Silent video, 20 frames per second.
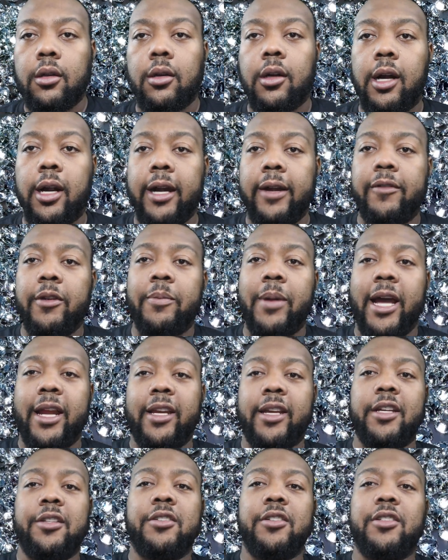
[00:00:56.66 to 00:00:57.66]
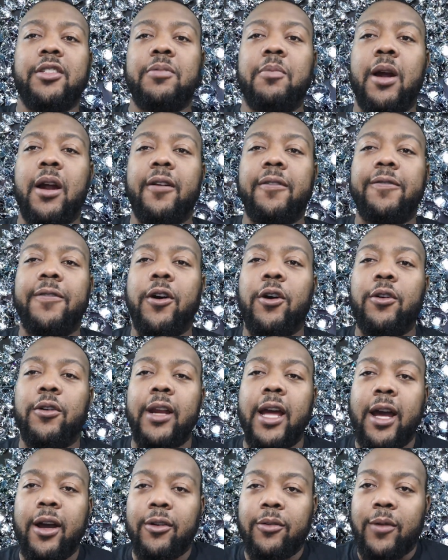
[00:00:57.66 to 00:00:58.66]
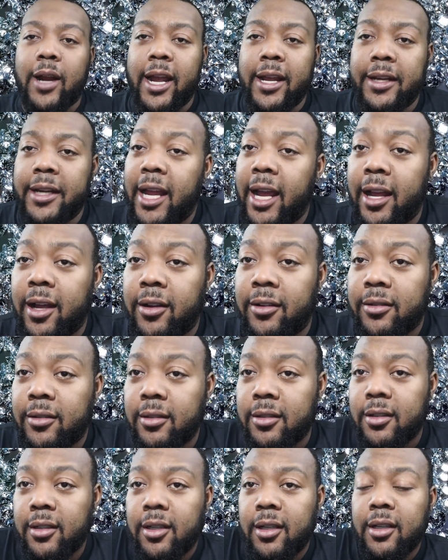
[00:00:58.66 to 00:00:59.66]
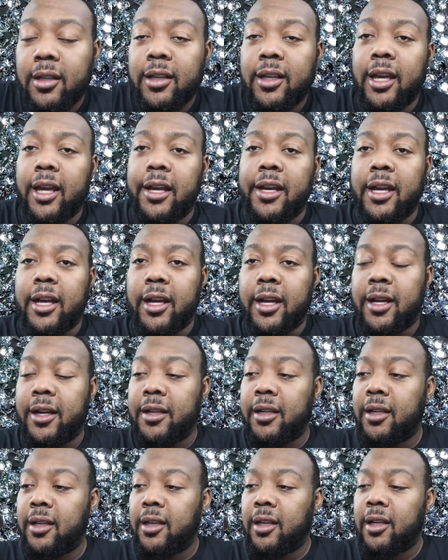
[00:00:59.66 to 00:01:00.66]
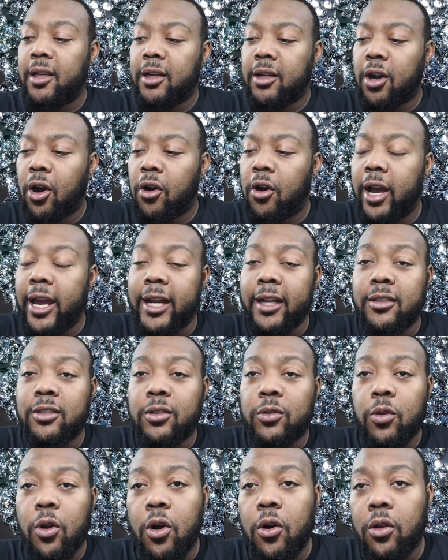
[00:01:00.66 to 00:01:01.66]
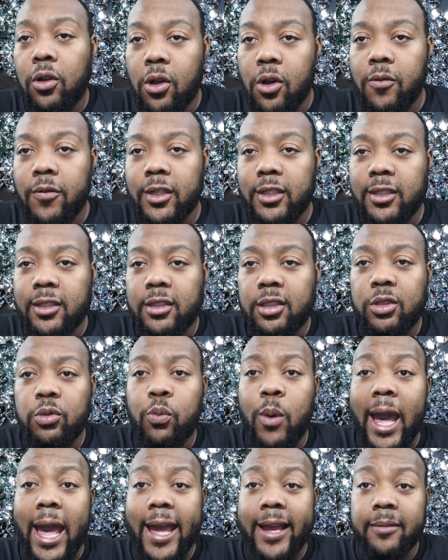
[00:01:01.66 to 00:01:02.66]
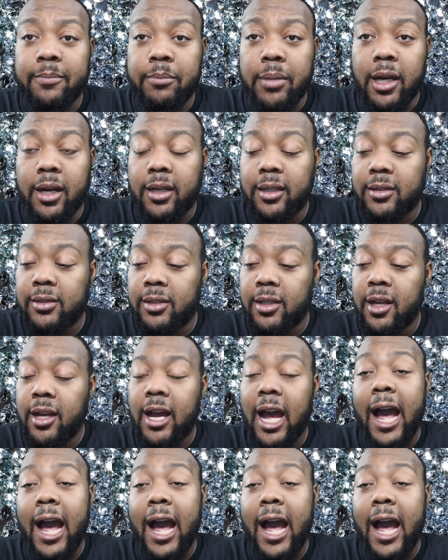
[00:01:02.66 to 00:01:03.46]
All right, everybody, get your smartphone out right now and go ahead and stroll over to Swagbucks.